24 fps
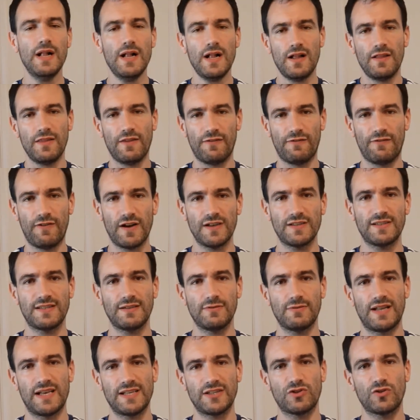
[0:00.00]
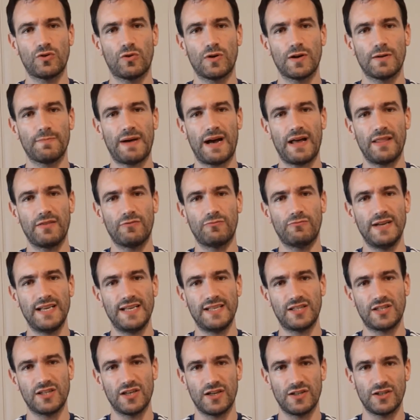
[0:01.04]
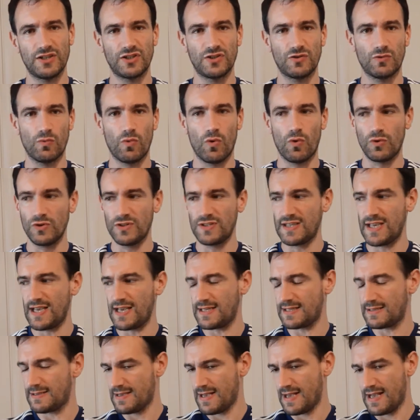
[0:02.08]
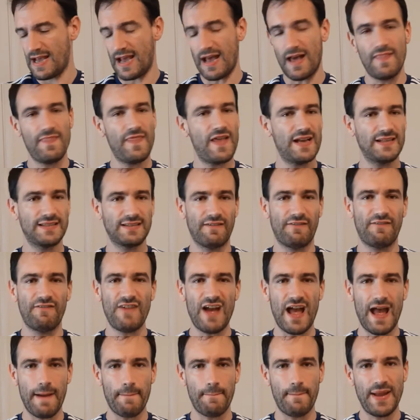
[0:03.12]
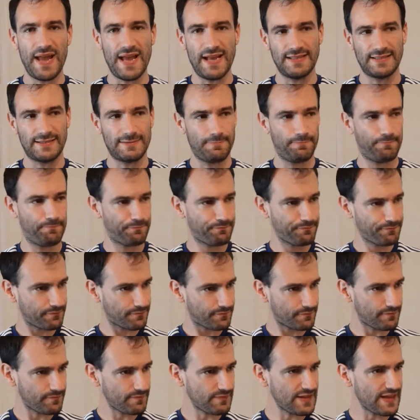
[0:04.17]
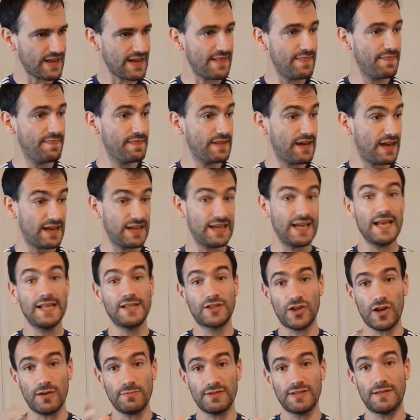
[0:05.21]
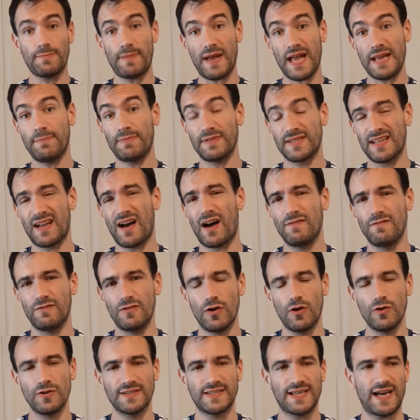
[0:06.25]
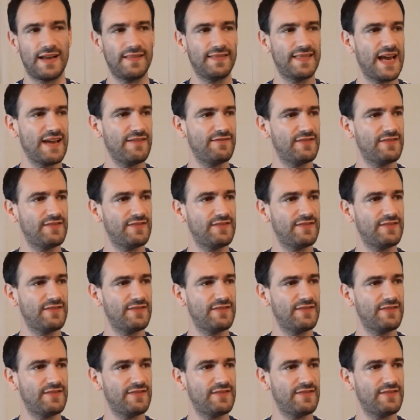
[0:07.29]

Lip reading: The first thing, let's talk about the research towards it, and there's a fair bit. In terms of the papers that I've looked at, they've